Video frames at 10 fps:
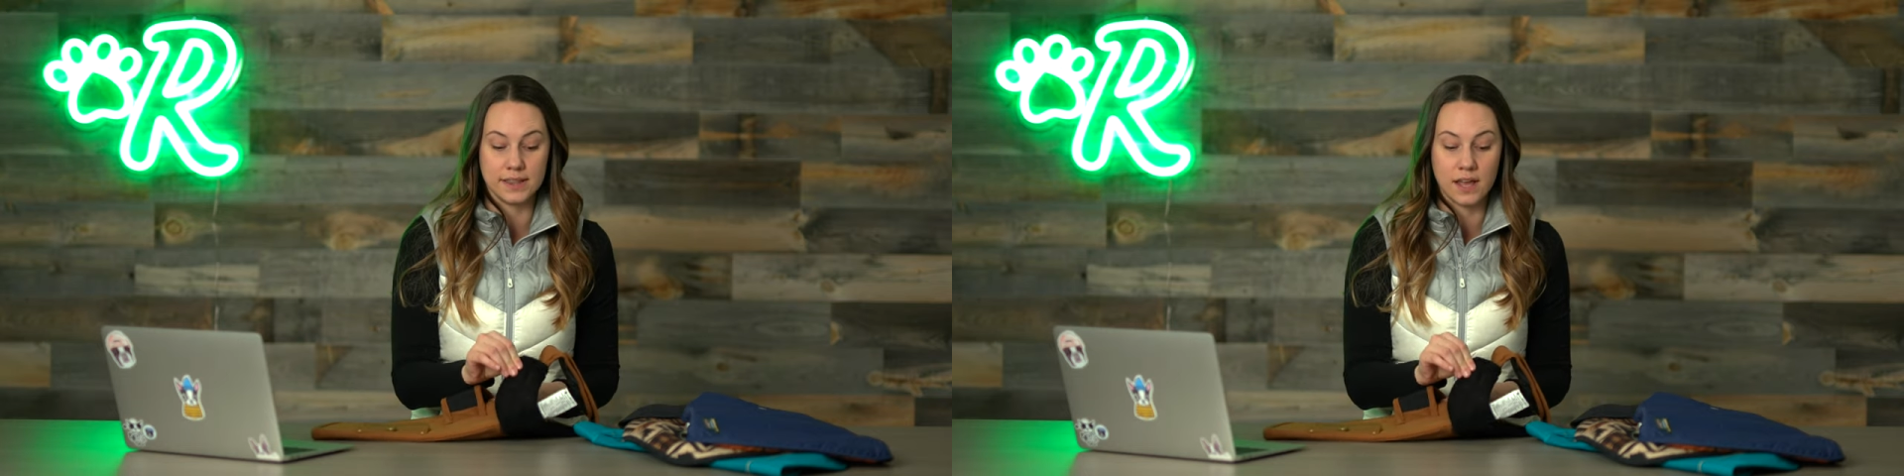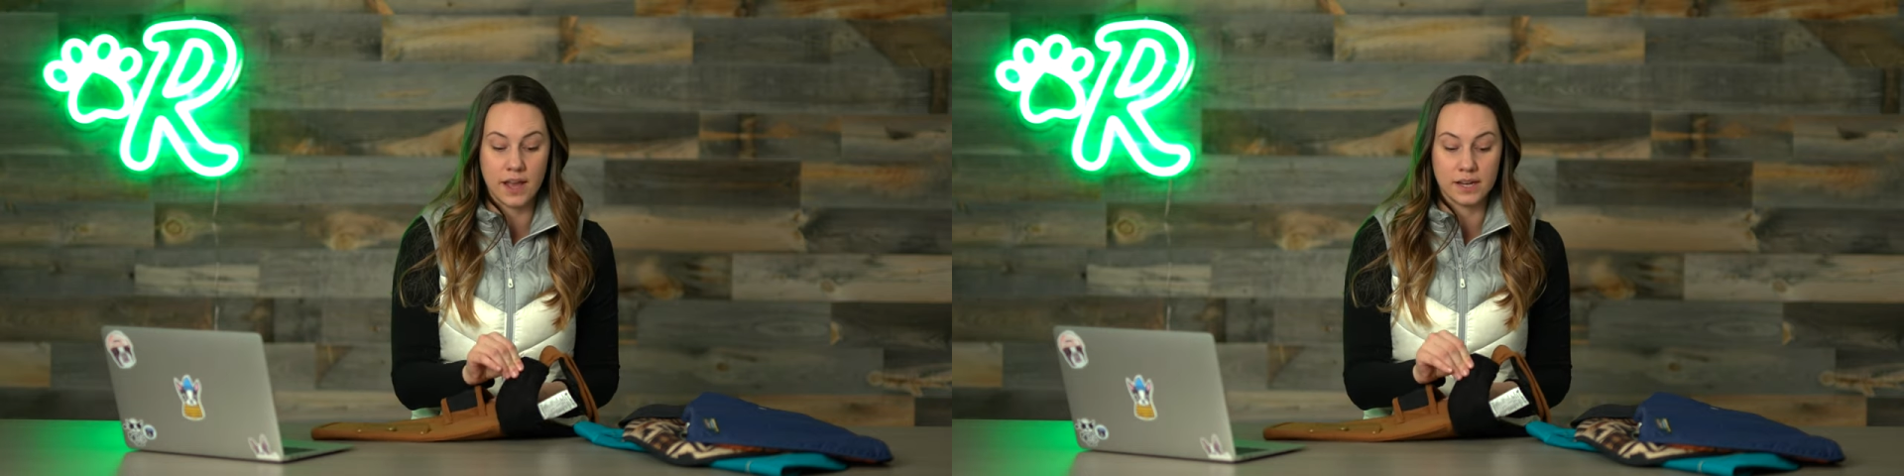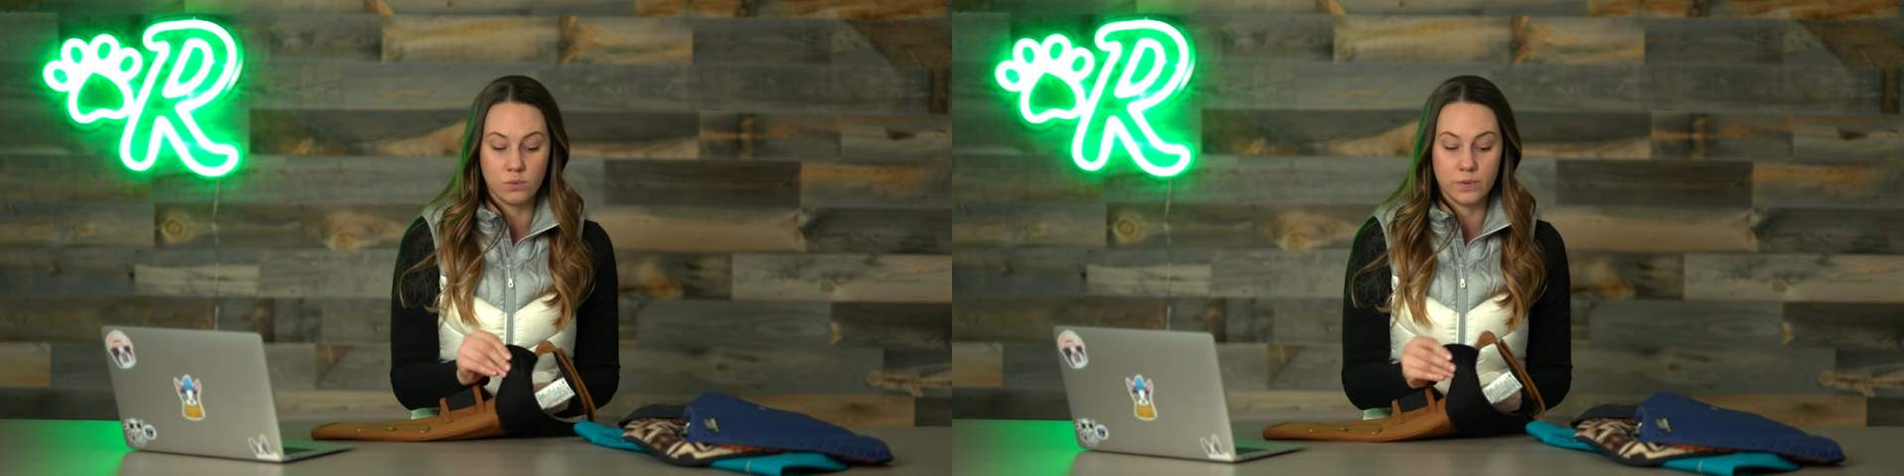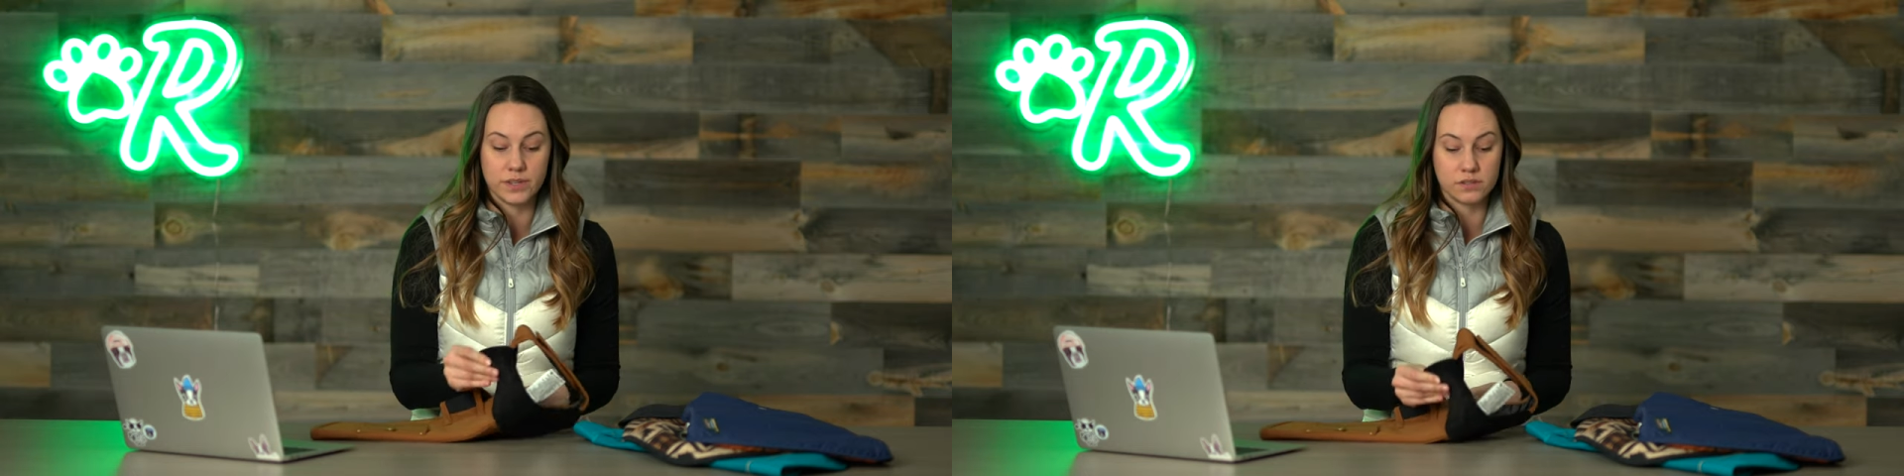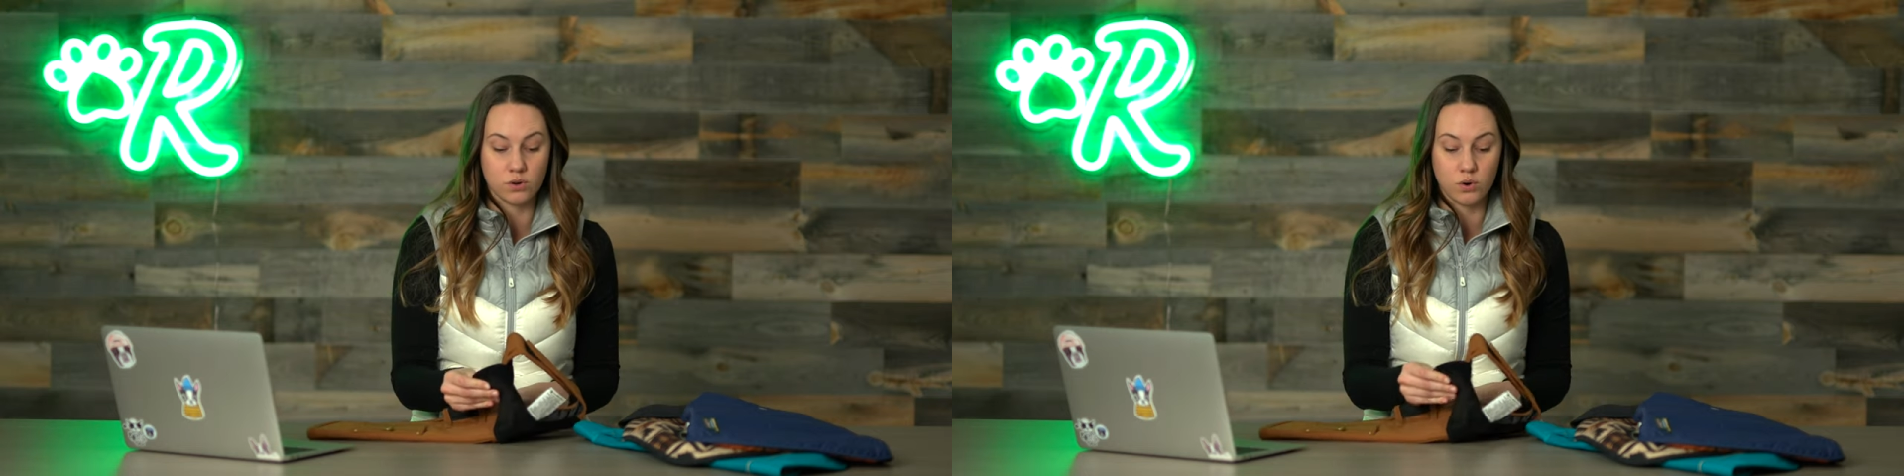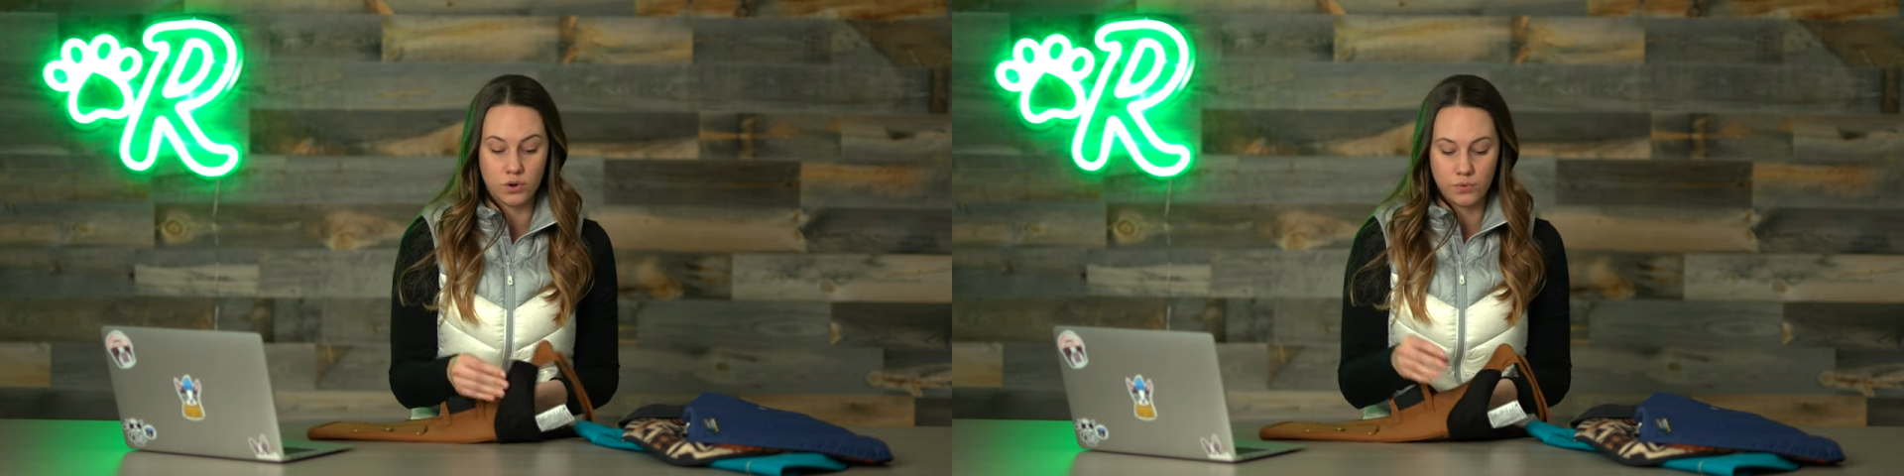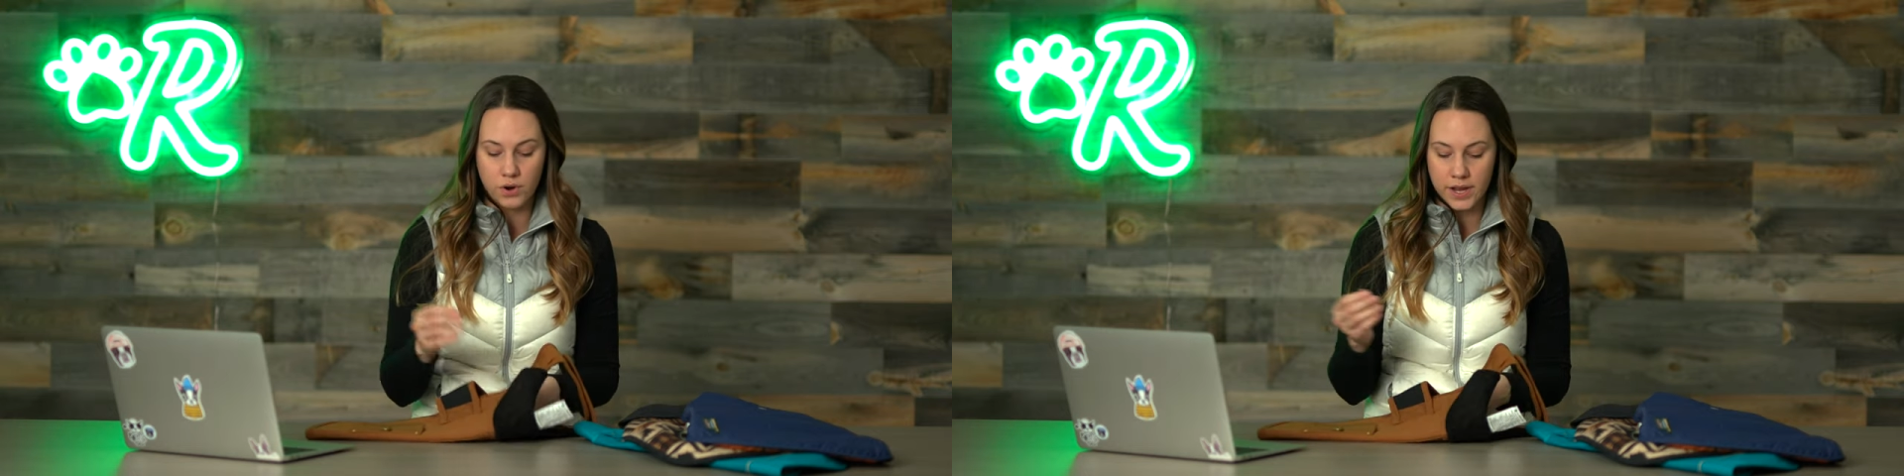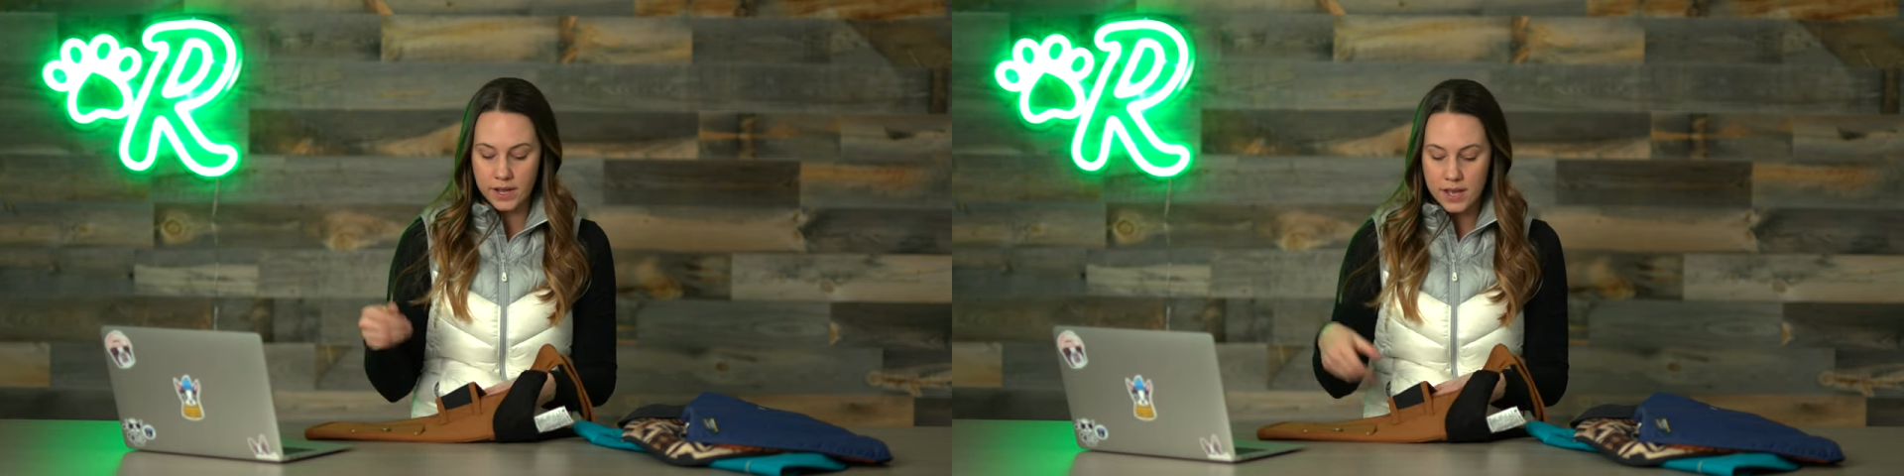lined with this
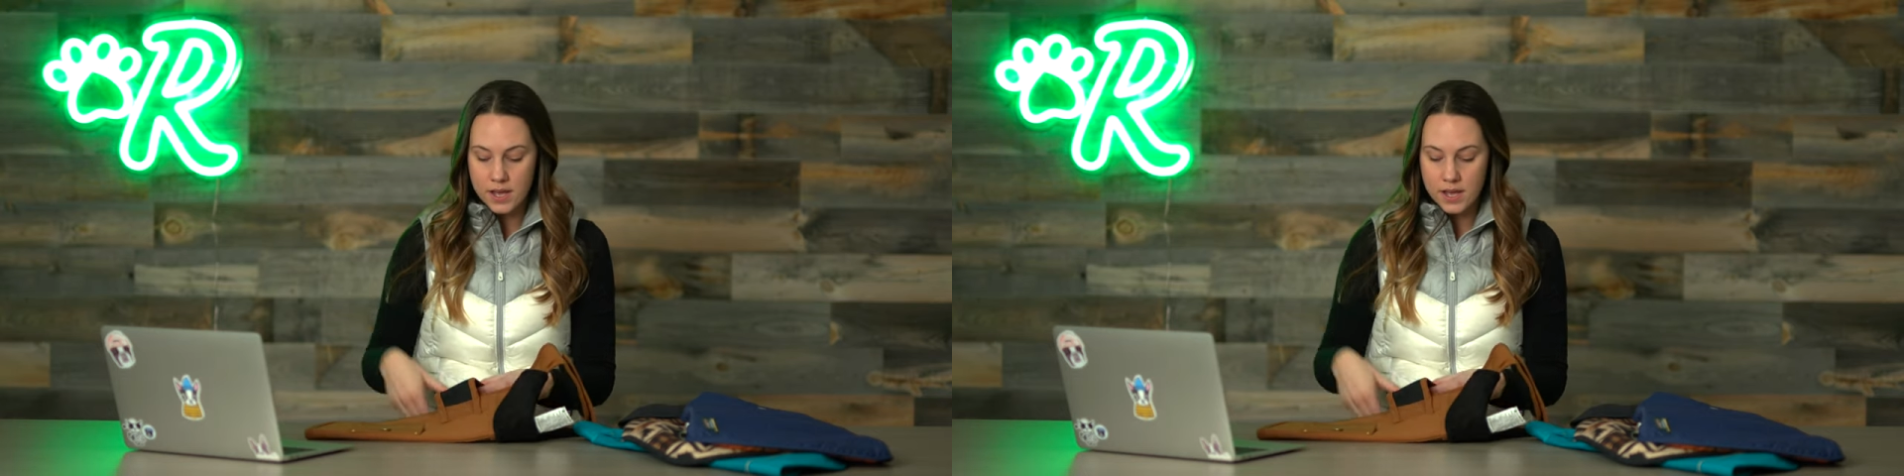corduroy.